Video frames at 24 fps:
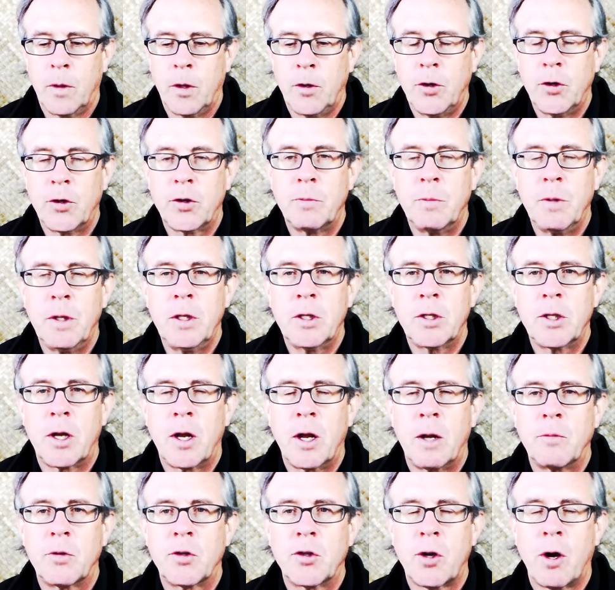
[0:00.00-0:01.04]
It just means
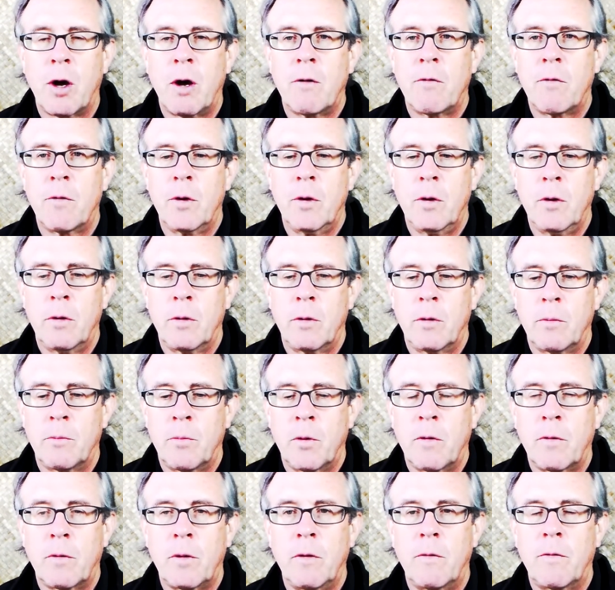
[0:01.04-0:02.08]
that I'm sovereign,
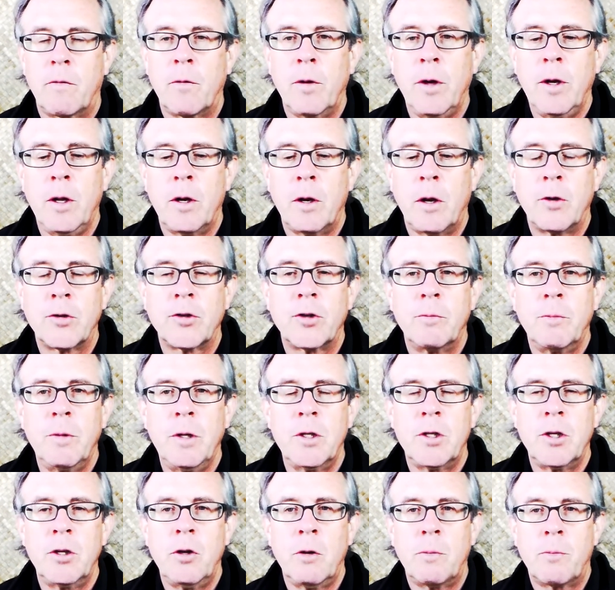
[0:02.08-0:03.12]
perfectly free, and also
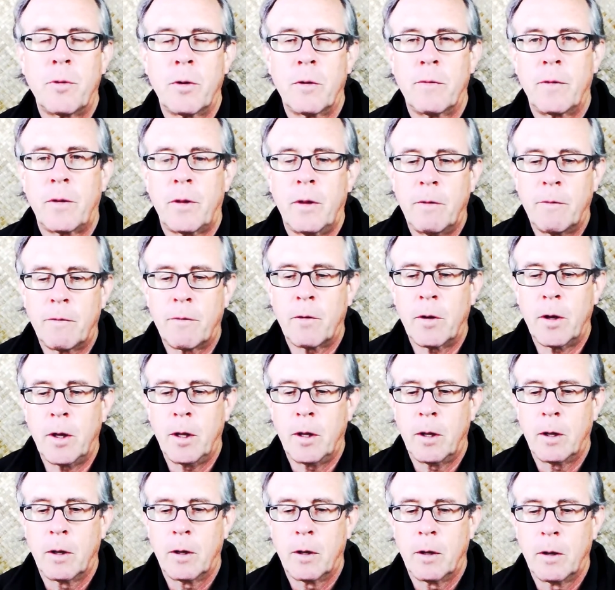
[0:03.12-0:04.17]
means that you're perfectly free.
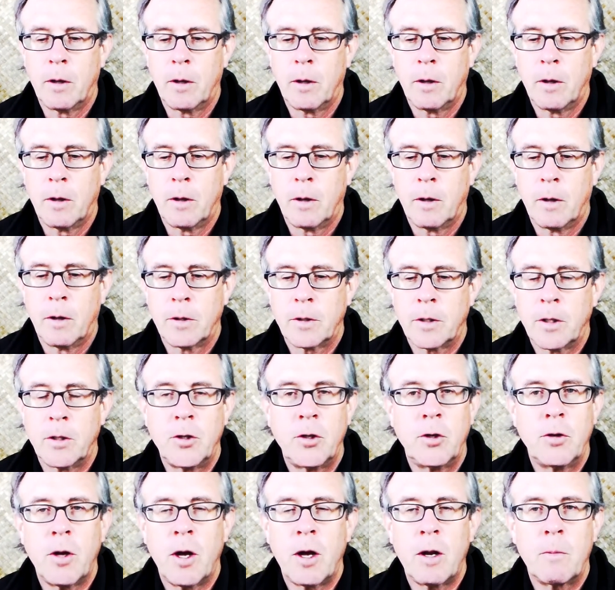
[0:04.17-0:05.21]

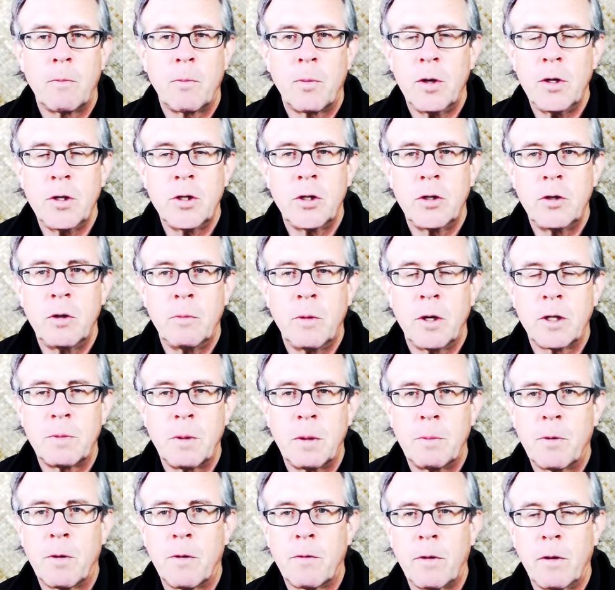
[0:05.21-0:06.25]
Since you're not in prison, you
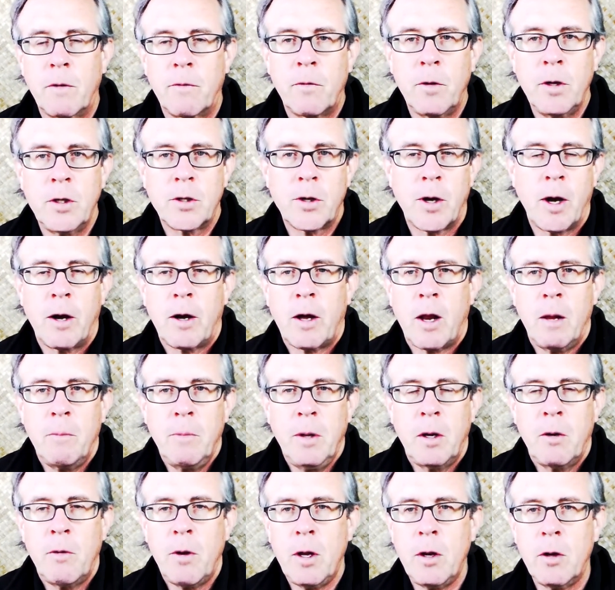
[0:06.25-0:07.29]
must be perfectly free, so how can I
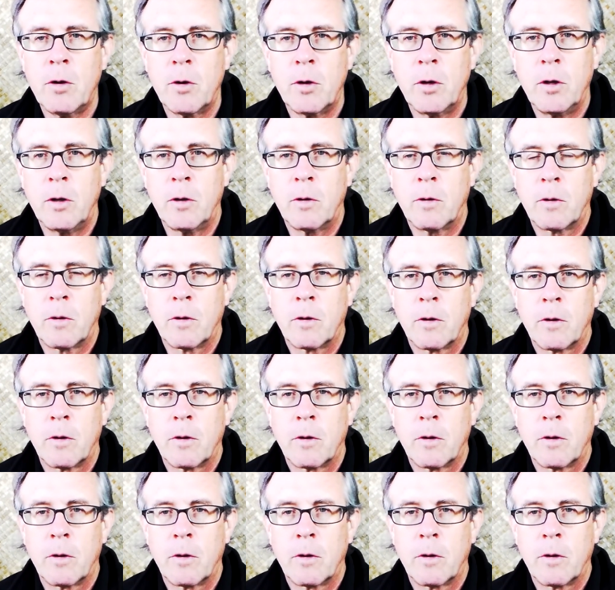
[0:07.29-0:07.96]
be greater than you?